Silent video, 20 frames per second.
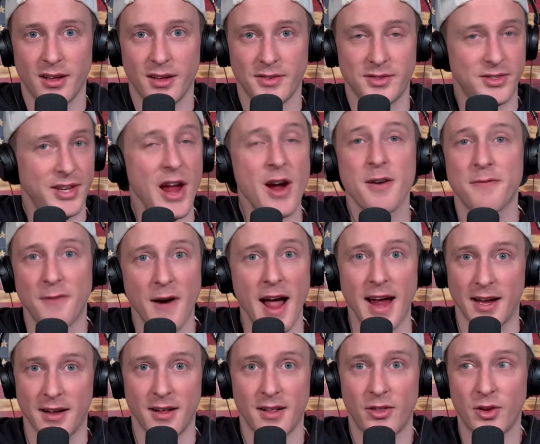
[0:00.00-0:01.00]
It's
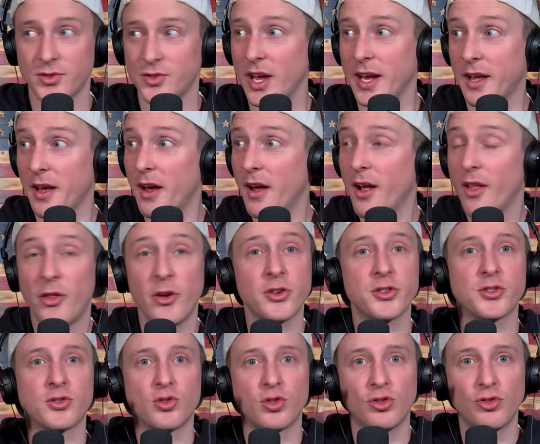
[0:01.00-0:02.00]
terrifying.
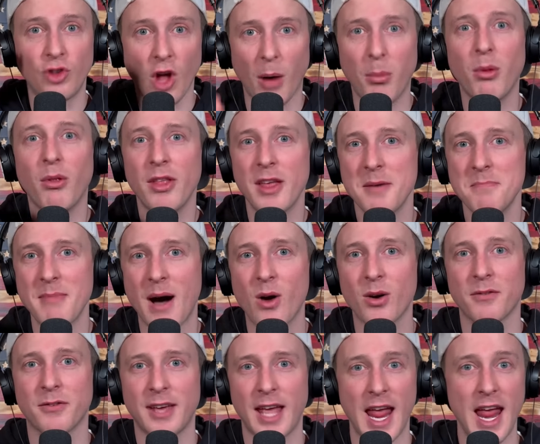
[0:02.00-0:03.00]
There's double the amount
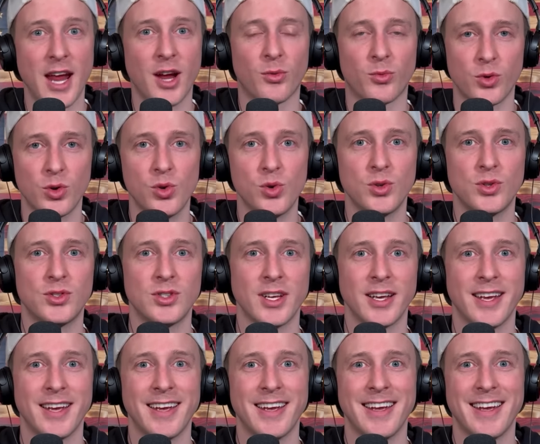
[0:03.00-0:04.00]
of kangaroos
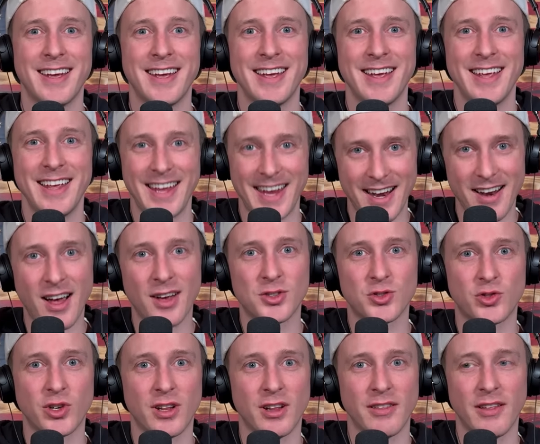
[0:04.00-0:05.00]
in
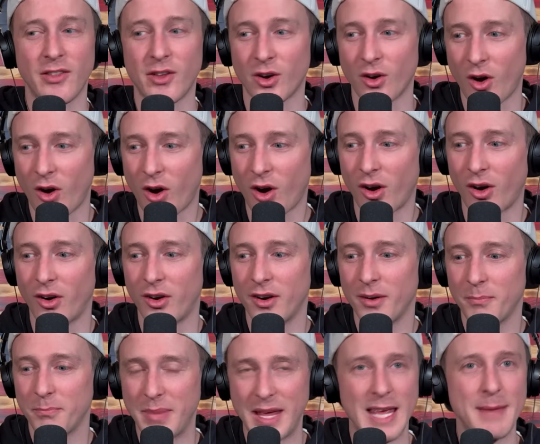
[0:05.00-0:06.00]
Australia than there are
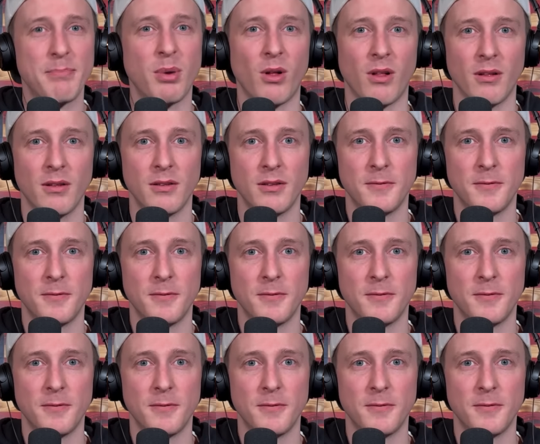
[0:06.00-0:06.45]
people.